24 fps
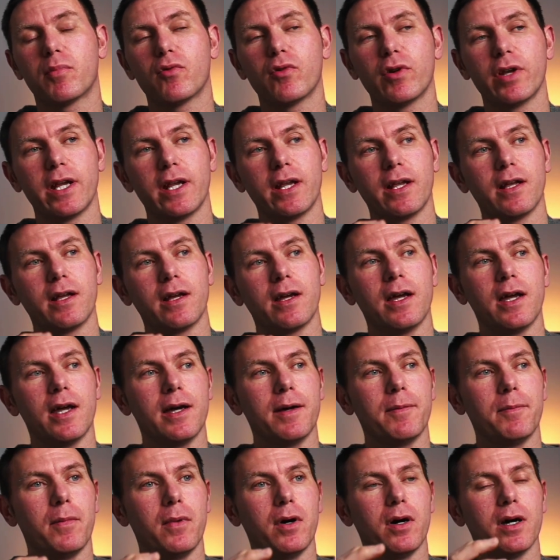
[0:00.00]
bring
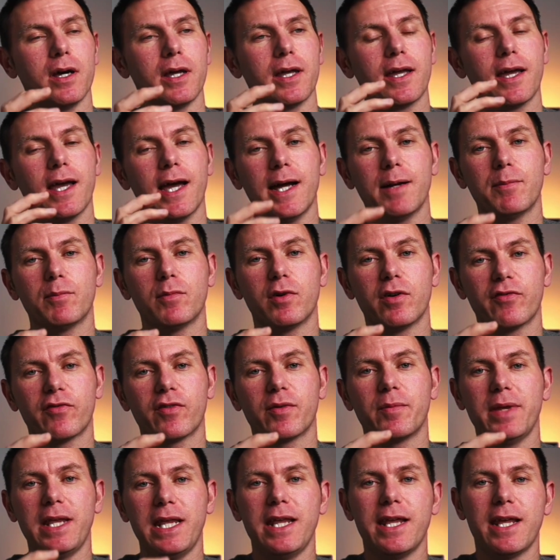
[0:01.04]
my camera
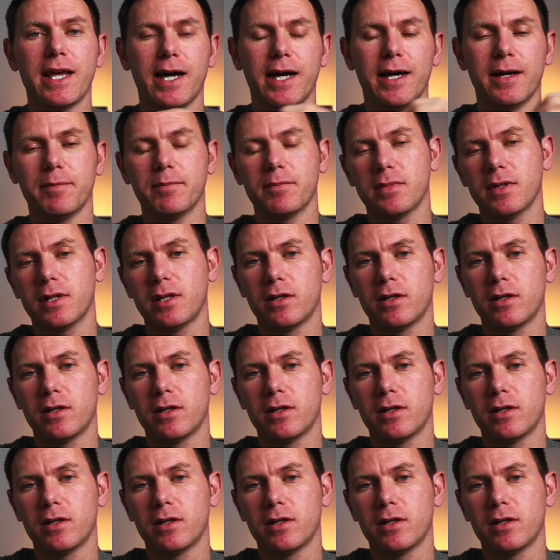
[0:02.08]
from Ecamm